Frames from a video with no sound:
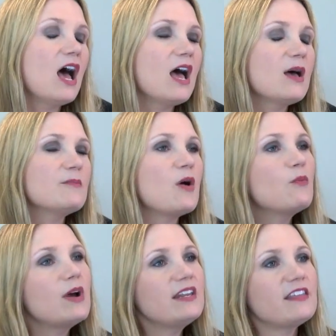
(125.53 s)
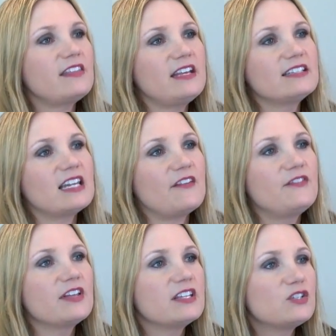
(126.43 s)
One of the things that I
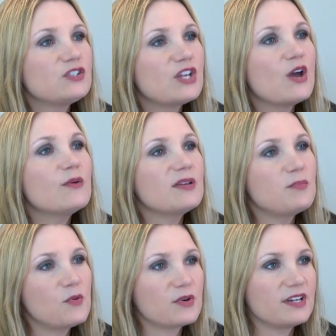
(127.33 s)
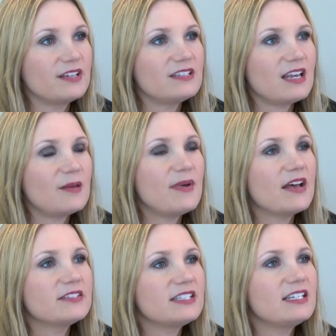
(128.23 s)
feel is so important
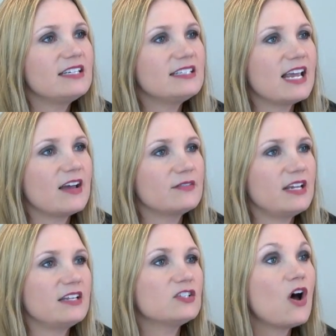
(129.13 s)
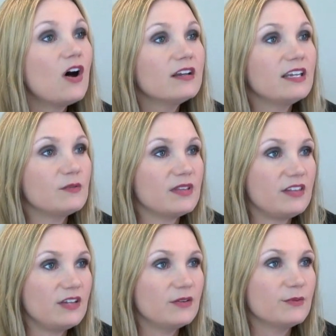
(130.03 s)
about sitting down and talking
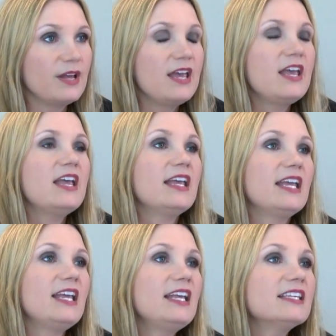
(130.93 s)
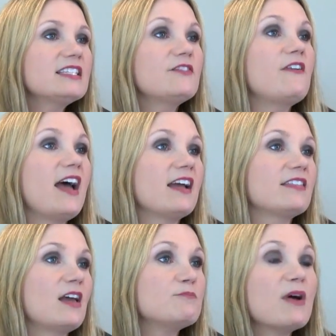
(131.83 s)
with you is the
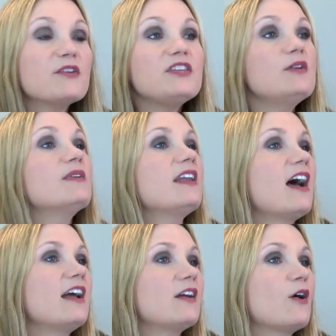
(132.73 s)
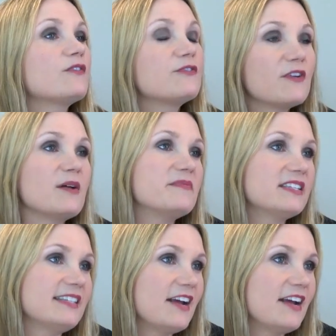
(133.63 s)
fact that both you and I are from this